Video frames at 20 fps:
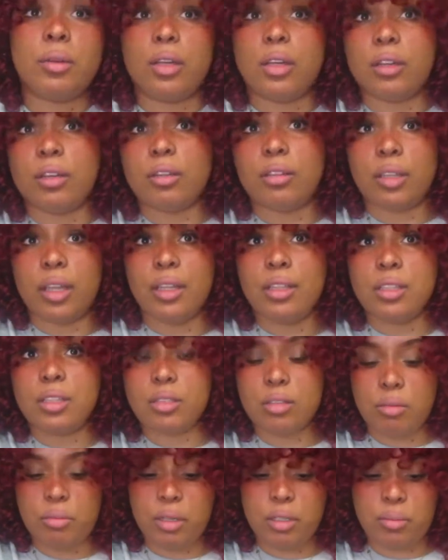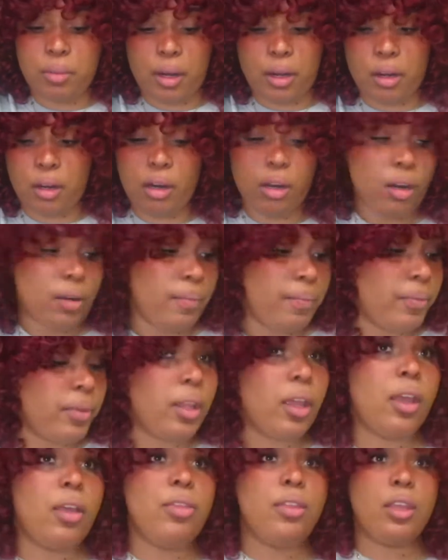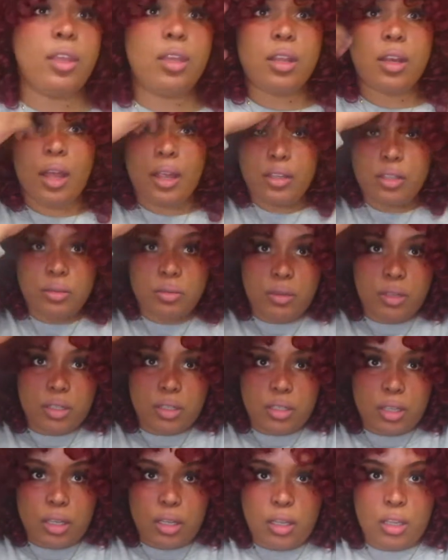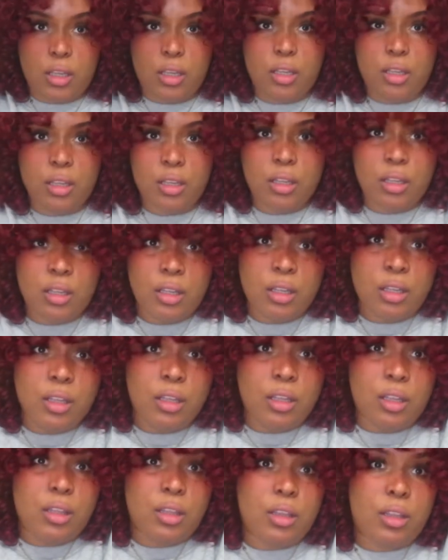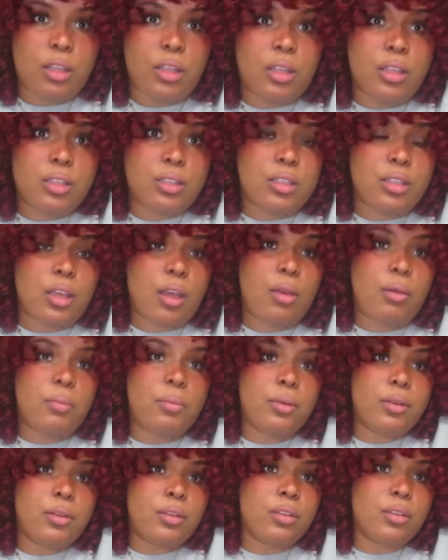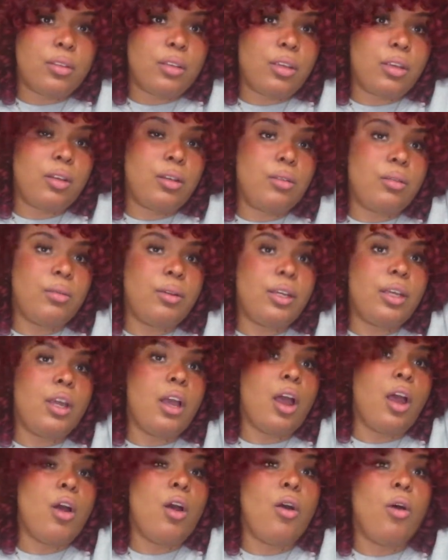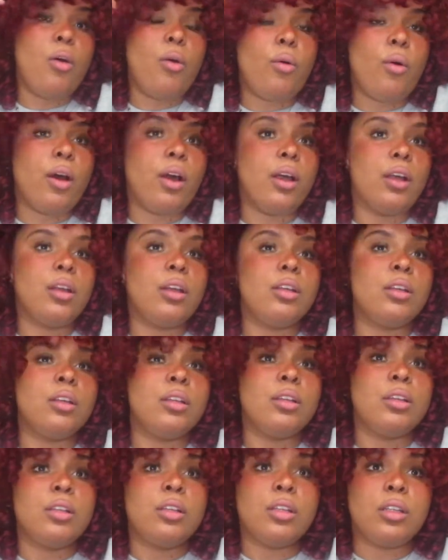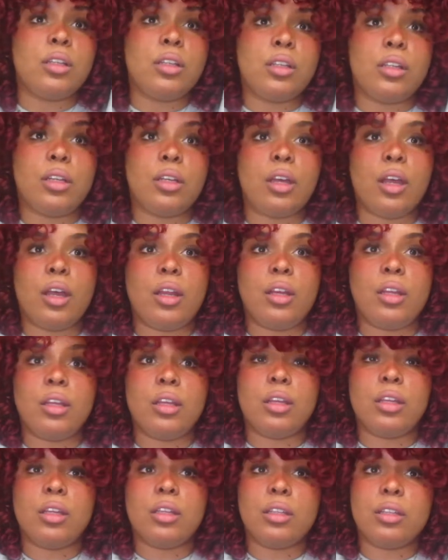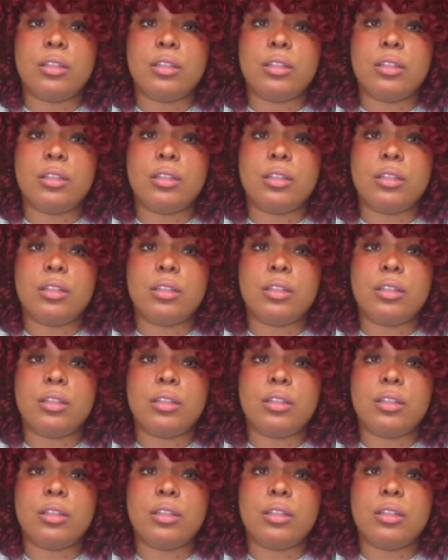go. That's so much better. And then I just want to take this, yup, there we go, and kind of